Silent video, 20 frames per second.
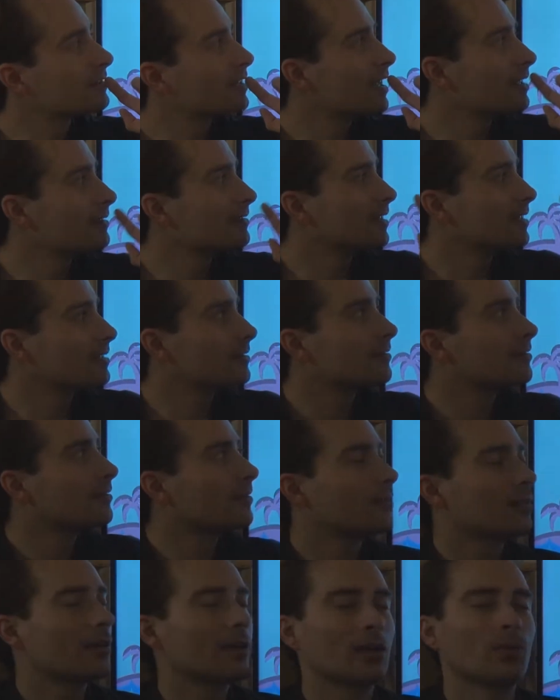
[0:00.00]
get that
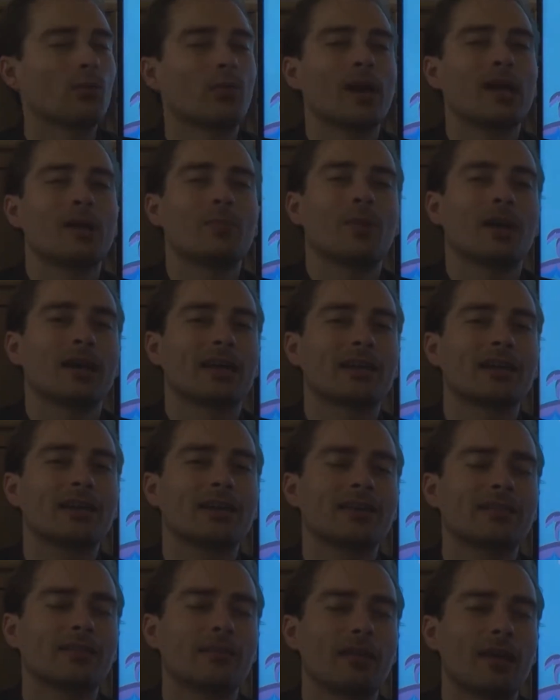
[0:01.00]
away by
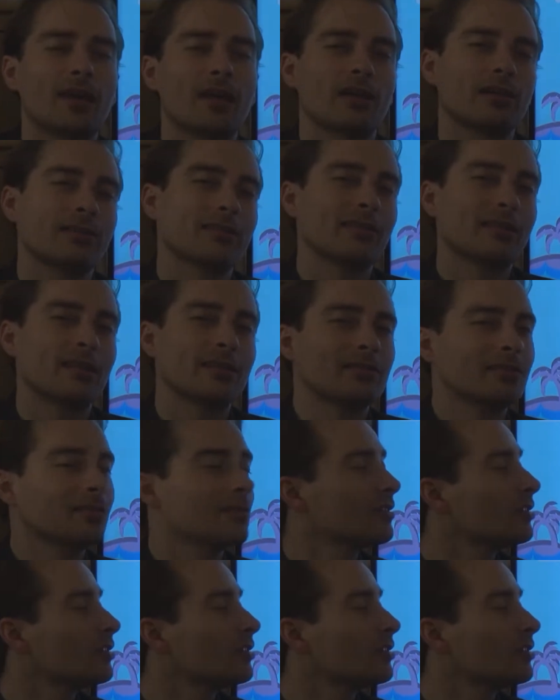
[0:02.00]
clicking there, and then